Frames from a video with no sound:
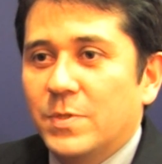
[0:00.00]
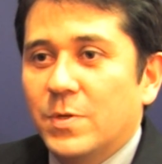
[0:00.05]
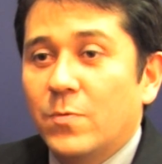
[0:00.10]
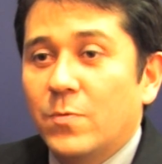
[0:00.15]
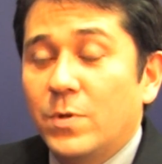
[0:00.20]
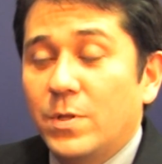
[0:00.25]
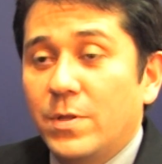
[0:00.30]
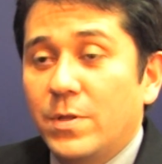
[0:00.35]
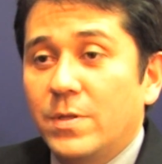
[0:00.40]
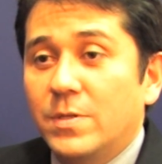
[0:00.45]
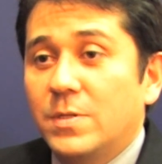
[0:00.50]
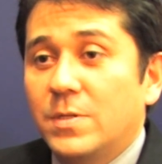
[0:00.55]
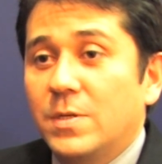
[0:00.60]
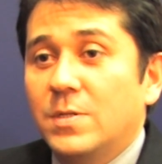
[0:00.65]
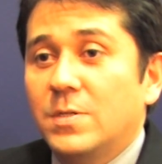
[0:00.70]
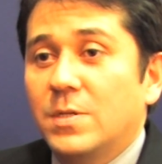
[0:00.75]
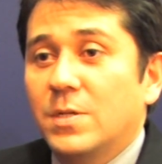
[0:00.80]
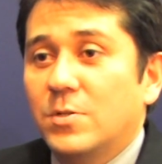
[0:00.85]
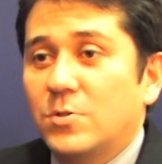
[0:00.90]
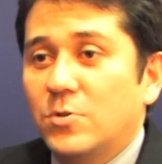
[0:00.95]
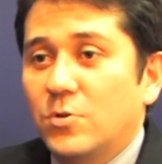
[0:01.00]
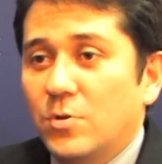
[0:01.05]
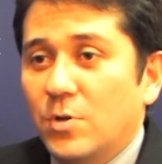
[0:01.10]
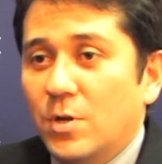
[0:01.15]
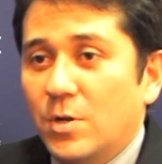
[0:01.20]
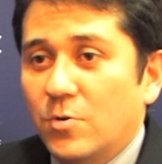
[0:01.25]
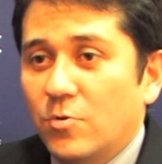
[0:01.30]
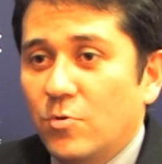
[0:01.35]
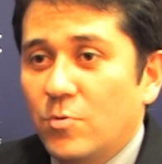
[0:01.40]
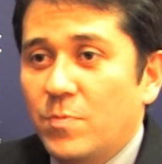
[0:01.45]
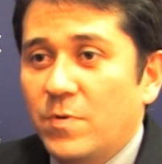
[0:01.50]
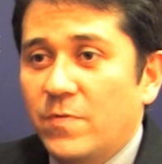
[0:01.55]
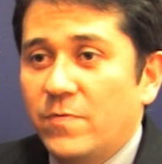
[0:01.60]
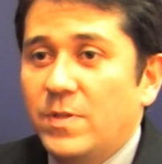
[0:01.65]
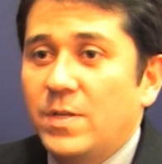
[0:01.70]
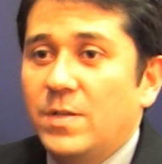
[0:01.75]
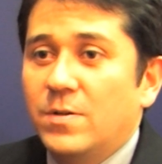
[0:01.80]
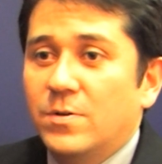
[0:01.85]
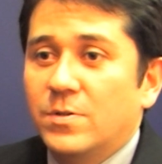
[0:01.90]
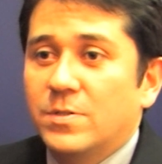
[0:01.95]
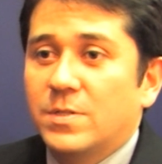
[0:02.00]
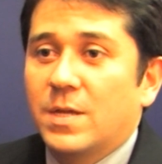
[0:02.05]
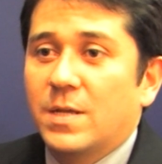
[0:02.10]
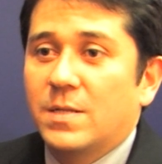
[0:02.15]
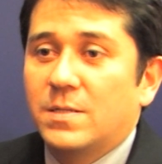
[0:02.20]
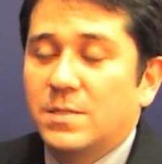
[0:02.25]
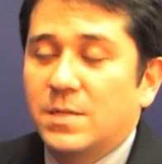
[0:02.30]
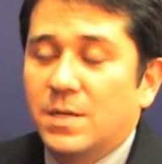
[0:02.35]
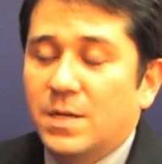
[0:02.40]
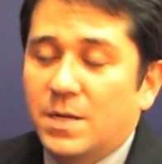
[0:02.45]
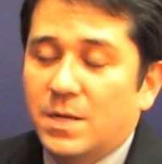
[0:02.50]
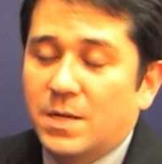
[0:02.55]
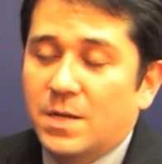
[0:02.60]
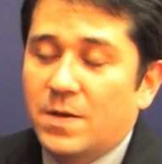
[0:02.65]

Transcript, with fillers: So really this is a group of leaders that